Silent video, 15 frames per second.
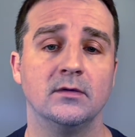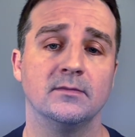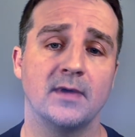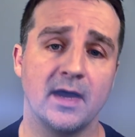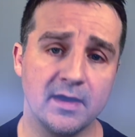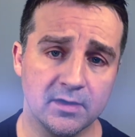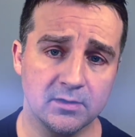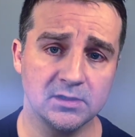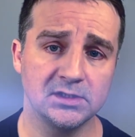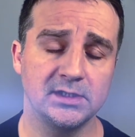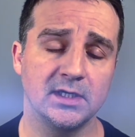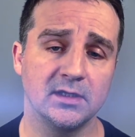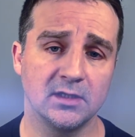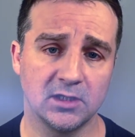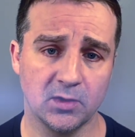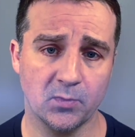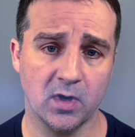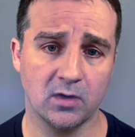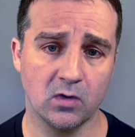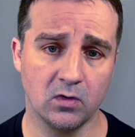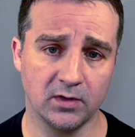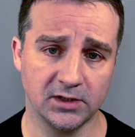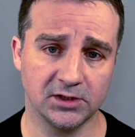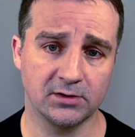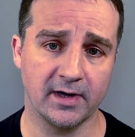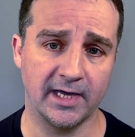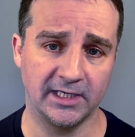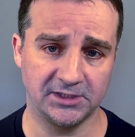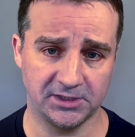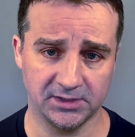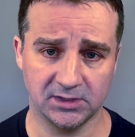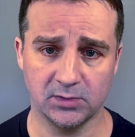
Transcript: I understand that the Marconi strategy is